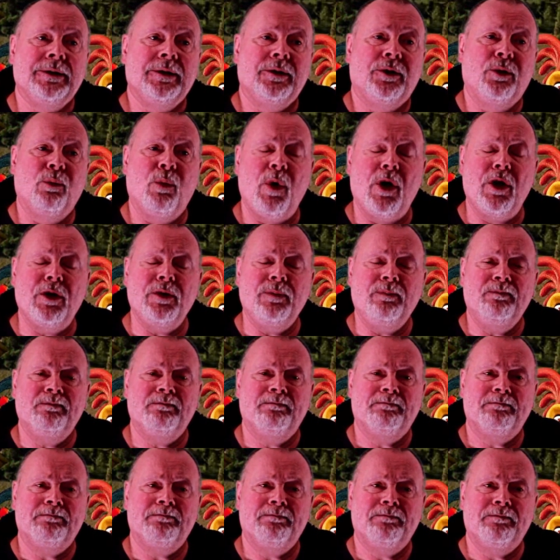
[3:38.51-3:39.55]
The one
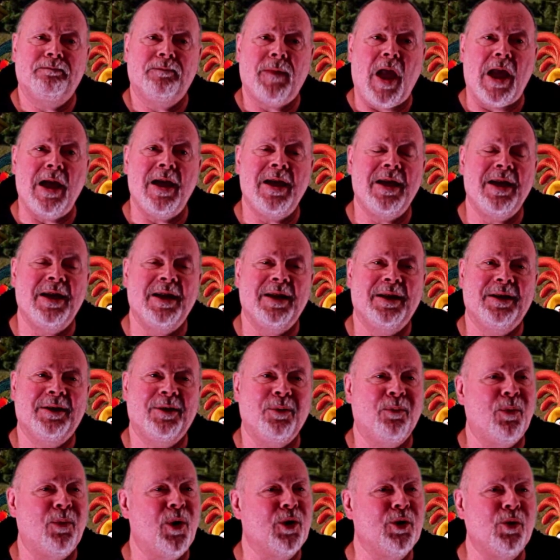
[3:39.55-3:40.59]

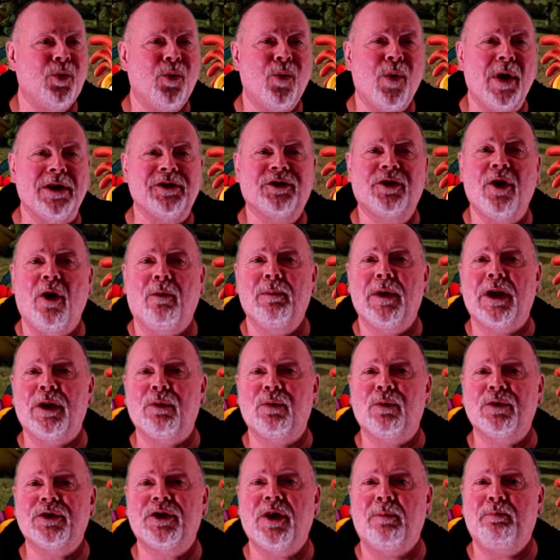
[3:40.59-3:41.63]
who always got me
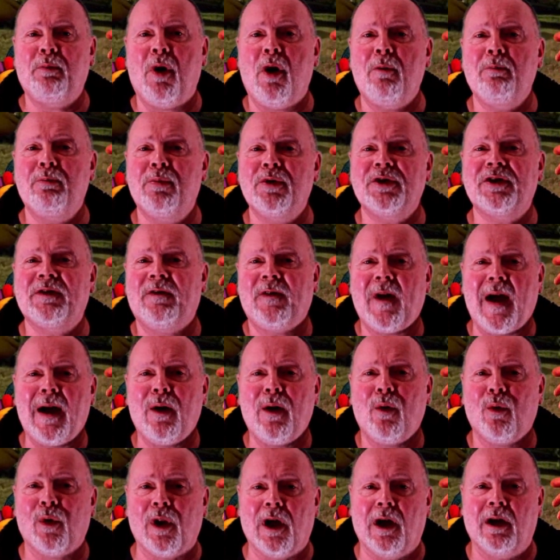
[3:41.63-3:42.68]
was the pompous
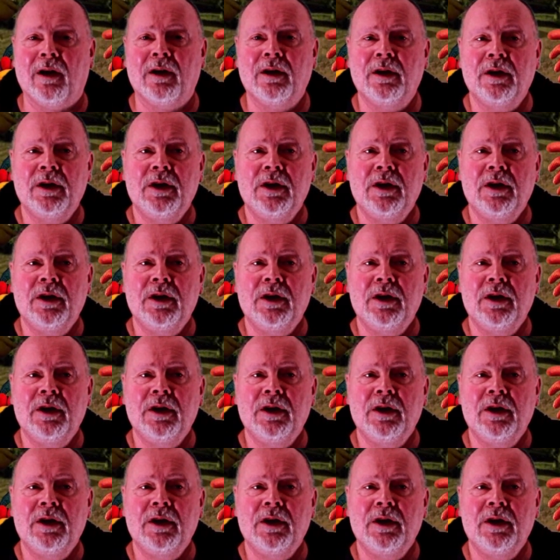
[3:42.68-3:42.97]
Fowler.